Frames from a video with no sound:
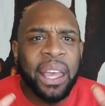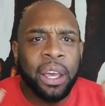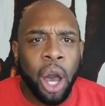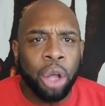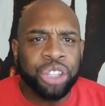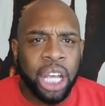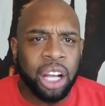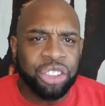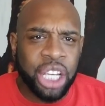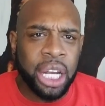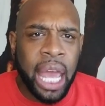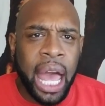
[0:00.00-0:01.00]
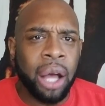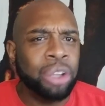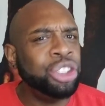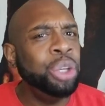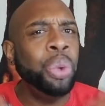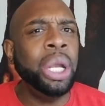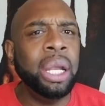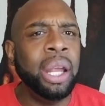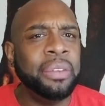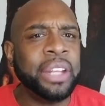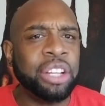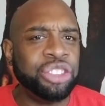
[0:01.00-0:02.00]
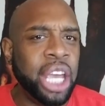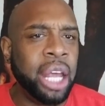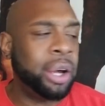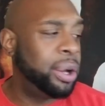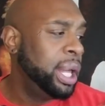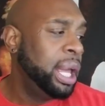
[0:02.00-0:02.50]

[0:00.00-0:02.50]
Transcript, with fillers: Go check her channel out. She really loves our channel.